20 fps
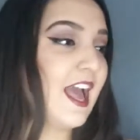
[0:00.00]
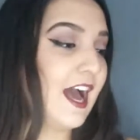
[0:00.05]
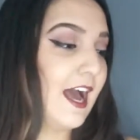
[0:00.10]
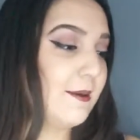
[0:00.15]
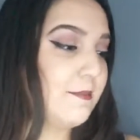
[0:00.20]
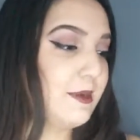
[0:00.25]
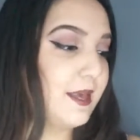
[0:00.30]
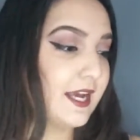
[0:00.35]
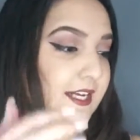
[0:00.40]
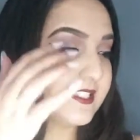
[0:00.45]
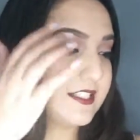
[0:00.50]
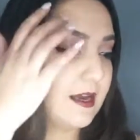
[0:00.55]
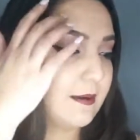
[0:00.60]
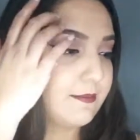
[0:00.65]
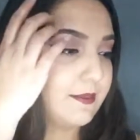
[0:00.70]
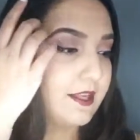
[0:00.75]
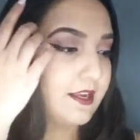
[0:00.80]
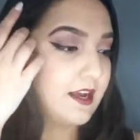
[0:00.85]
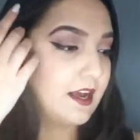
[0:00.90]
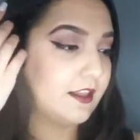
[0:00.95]
I picked
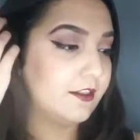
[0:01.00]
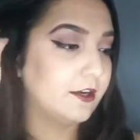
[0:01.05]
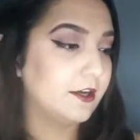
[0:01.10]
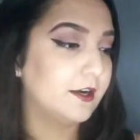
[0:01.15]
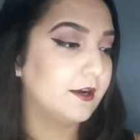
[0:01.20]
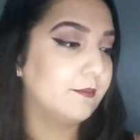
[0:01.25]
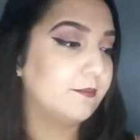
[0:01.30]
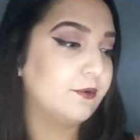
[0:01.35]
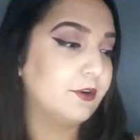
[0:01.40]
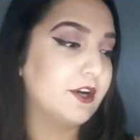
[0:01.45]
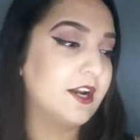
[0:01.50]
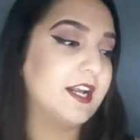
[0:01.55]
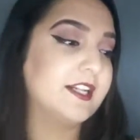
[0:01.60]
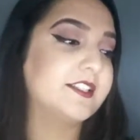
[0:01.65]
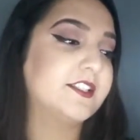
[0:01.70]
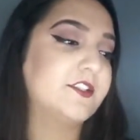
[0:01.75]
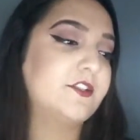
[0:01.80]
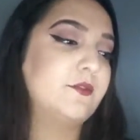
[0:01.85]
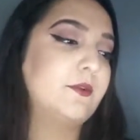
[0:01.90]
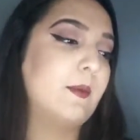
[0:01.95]
up the color
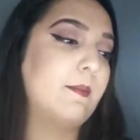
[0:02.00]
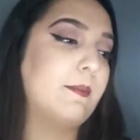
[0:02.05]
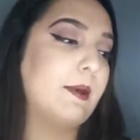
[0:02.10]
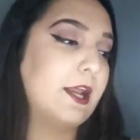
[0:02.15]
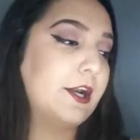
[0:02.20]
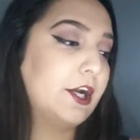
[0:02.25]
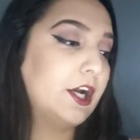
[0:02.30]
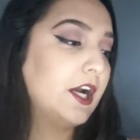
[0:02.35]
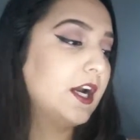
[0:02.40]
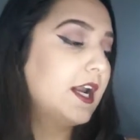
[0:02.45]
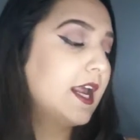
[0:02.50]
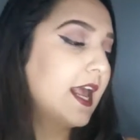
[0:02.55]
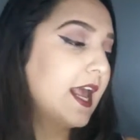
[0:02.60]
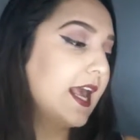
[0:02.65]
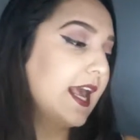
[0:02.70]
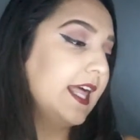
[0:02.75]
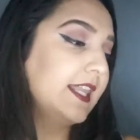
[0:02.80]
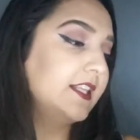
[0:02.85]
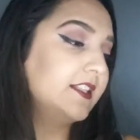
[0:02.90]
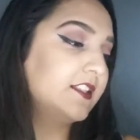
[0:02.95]
Brunettes Do It Better,
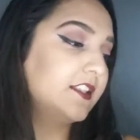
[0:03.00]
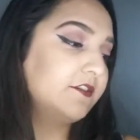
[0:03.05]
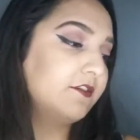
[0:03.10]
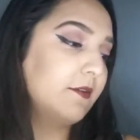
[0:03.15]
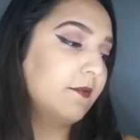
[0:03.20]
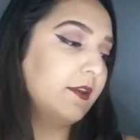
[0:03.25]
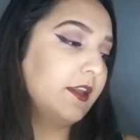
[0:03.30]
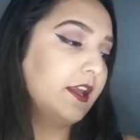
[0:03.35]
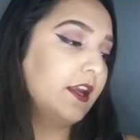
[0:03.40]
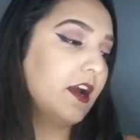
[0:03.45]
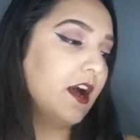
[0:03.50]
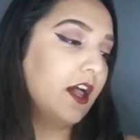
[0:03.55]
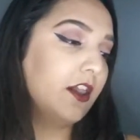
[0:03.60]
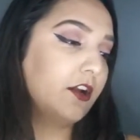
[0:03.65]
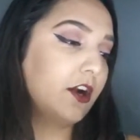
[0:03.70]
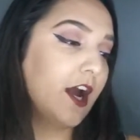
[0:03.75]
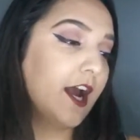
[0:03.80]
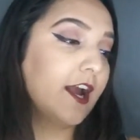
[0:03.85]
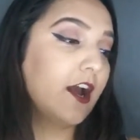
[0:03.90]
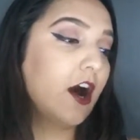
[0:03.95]
and this is from the
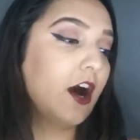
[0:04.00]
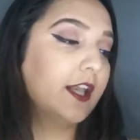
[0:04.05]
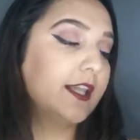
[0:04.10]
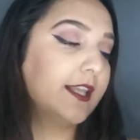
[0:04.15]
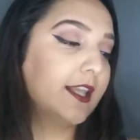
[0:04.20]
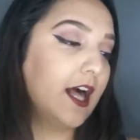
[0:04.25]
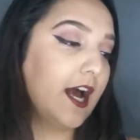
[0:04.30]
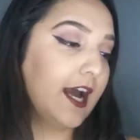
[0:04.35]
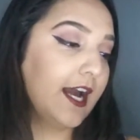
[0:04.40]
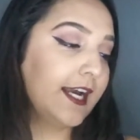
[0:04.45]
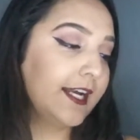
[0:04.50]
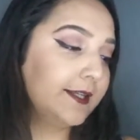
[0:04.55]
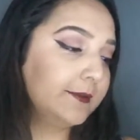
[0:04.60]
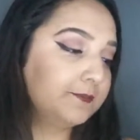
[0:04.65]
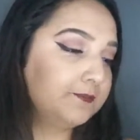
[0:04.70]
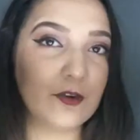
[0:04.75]
Color Icon line.